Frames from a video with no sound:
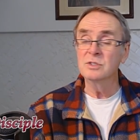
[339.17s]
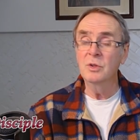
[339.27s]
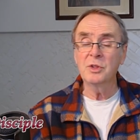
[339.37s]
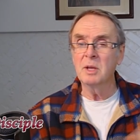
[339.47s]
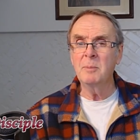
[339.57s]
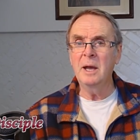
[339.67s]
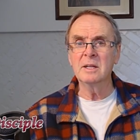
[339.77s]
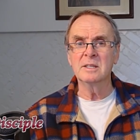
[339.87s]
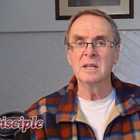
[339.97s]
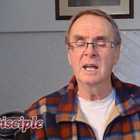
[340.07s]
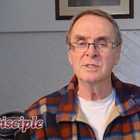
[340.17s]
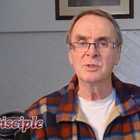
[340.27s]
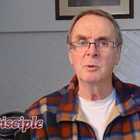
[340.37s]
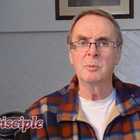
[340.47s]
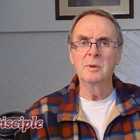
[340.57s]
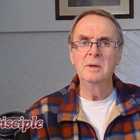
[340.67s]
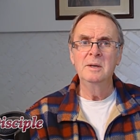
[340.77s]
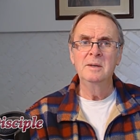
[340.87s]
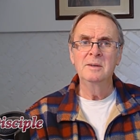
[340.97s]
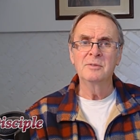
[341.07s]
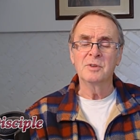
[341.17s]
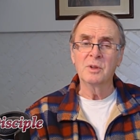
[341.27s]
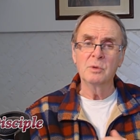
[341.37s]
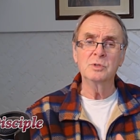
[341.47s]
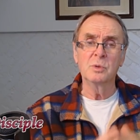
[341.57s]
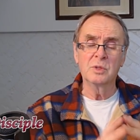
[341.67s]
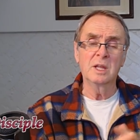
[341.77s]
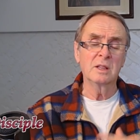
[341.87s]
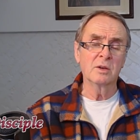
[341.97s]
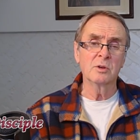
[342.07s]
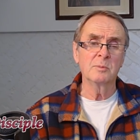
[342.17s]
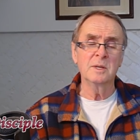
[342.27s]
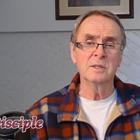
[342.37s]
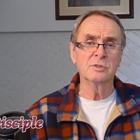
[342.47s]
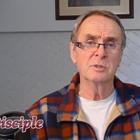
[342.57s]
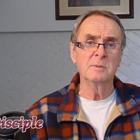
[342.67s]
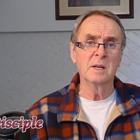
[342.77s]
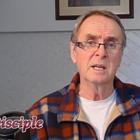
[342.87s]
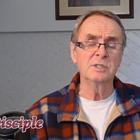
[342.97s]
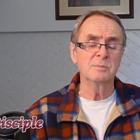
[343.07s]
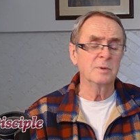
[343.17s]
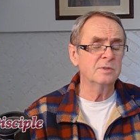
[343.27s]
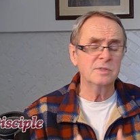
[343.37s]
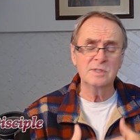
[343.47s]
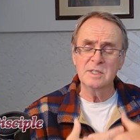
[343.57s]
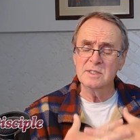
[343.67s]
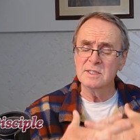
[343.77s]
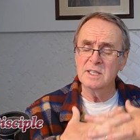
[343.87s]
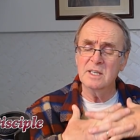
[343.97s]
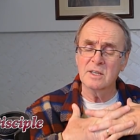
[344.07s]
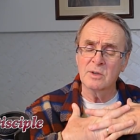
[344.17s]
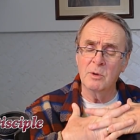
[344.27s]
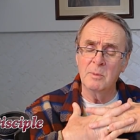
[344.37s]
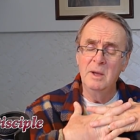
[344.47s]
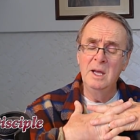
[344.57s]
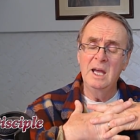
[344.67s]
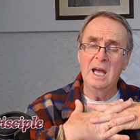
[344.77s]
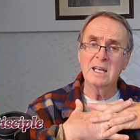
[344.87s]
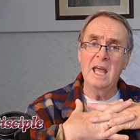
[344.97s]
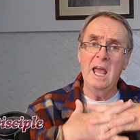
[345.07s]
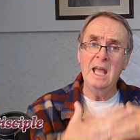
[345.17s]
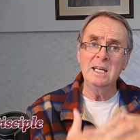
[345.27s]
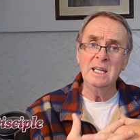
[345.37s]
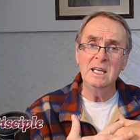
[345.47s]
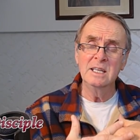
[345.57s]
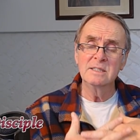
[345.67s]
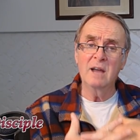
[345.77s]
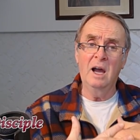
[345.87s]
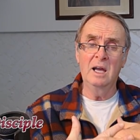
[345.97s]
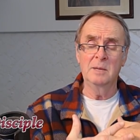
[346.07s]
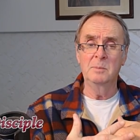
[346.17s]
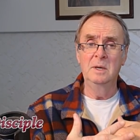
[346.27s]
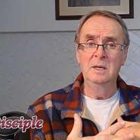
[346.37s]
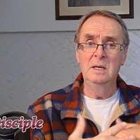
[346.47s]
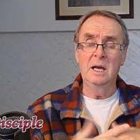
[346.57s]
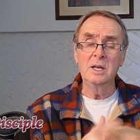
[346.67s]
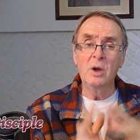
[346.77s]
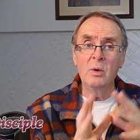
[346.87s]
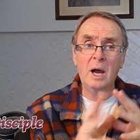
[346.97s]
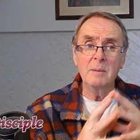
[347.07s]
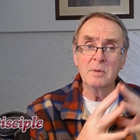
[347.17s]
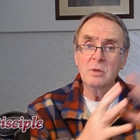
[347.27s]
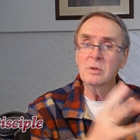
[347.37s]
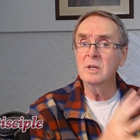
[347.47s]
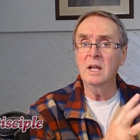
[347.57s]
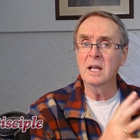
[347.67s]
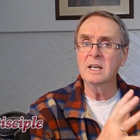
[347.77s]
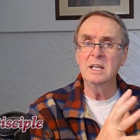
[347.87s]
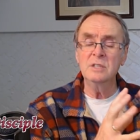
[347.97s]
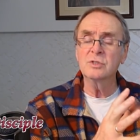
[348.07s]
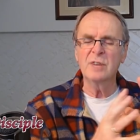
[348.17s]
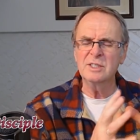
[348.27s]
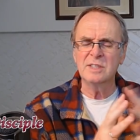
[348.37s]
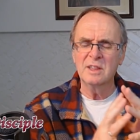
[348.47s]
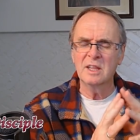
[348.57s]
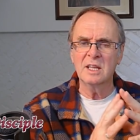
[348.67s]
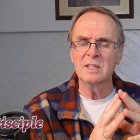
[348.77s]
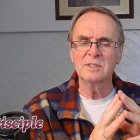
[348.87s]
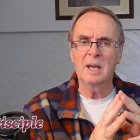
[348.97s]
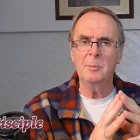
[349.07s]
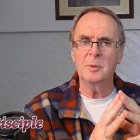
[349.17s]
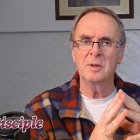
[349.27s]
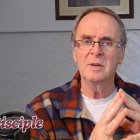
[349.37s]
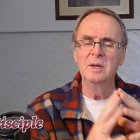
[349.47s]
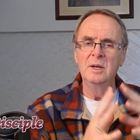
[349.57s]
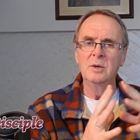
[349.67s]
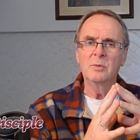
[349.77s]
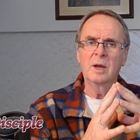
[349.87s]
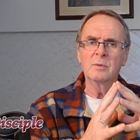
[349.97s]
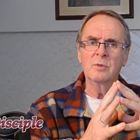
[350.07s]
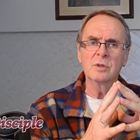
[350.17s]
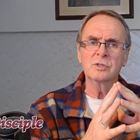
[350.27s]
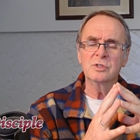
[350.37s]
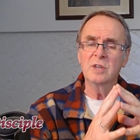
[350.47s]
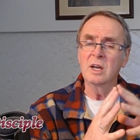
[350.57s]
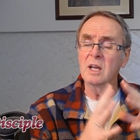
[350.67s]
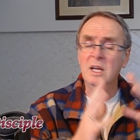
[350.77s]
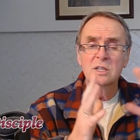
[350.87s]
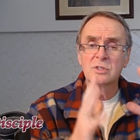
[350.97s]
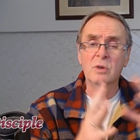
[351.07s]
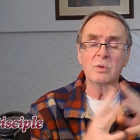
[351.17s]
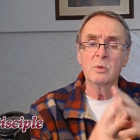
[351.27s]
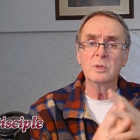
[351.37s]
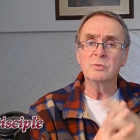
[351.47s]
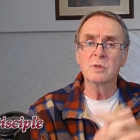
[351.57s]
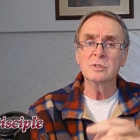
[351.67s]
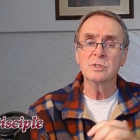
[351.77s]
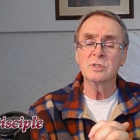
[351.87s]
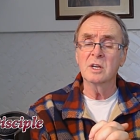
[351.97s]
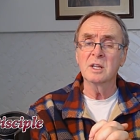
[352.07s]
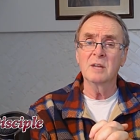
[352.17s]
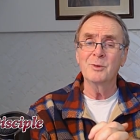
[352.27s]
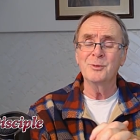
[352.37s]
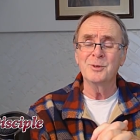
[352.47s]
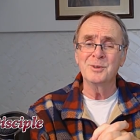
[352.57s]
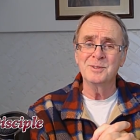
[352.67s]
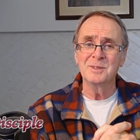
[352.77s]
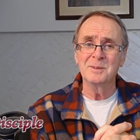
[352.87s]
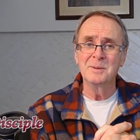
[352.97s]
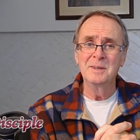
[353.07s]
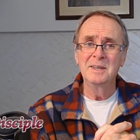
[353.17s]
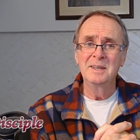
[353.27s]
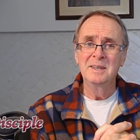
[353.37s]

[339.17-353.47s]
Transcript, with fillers: There's nothing about it that adds up for those who think they're going to be in the tribulation. Brothers and sisters, it could come at any time. I know I'm looking at an interesting thing that's happening round Rosh Hashanah. Don't know which Rosh Hashanah that referred to.